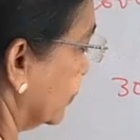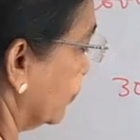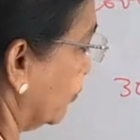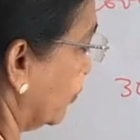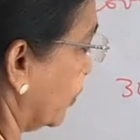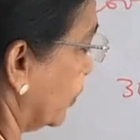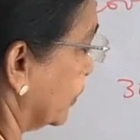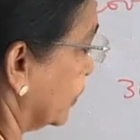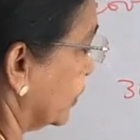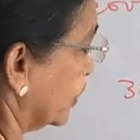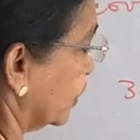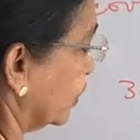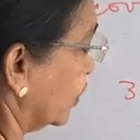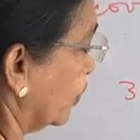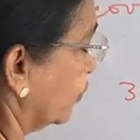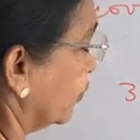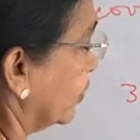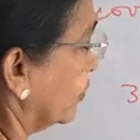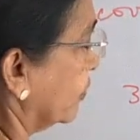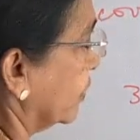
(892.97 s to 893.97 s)
For
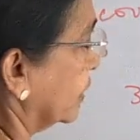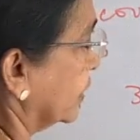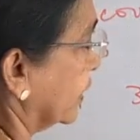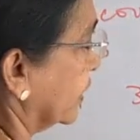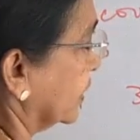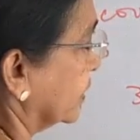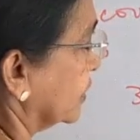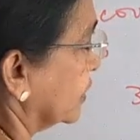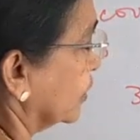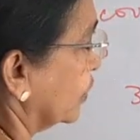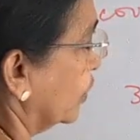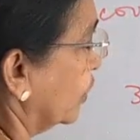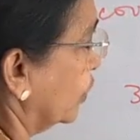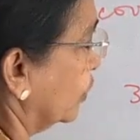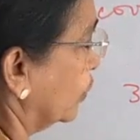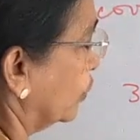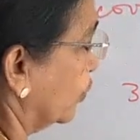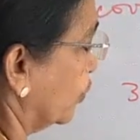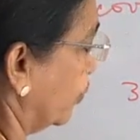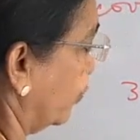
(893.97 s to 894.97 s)
0 we will take 0,
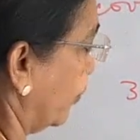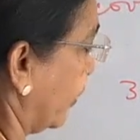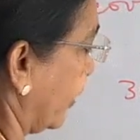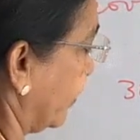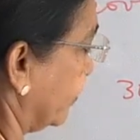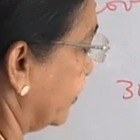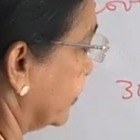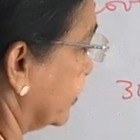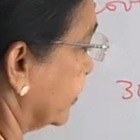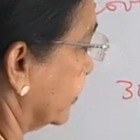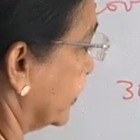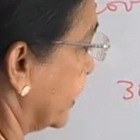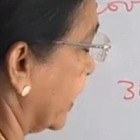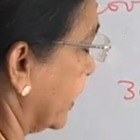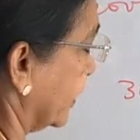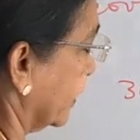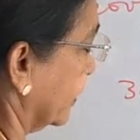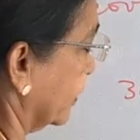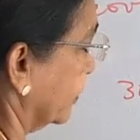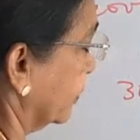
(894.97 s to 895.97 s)
2 5s
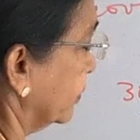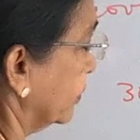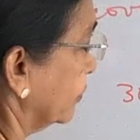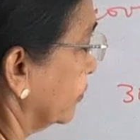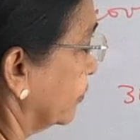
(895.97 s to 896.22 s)
10, no,